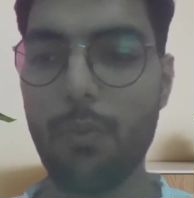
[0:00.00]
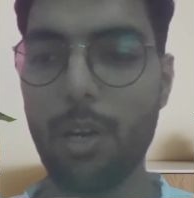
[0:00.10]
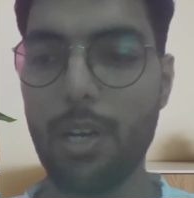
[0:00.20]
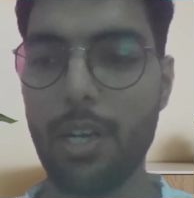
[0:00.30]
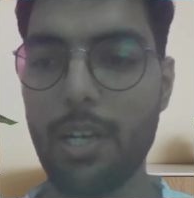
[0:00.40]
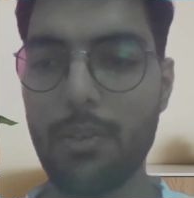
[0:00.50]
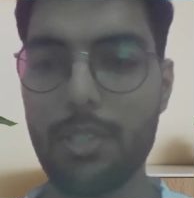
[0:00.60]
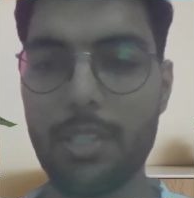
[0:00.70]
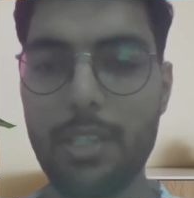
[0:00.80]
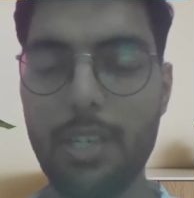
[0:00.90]
what Argo
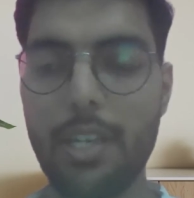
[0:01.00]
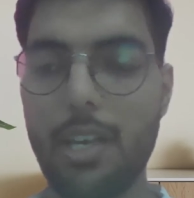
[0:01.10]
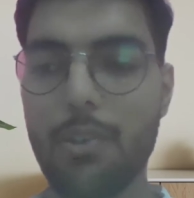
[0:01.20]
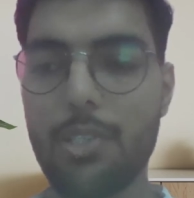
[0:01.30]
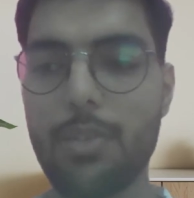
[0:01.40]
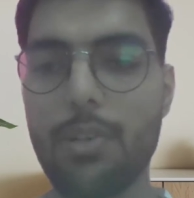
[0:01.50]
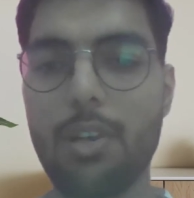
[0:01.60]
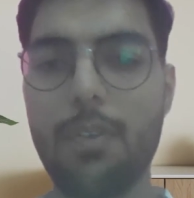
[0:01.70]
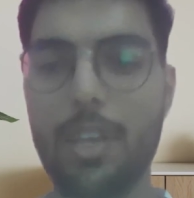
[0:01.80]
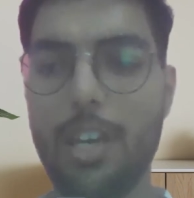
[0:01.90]
City in the Argo City router we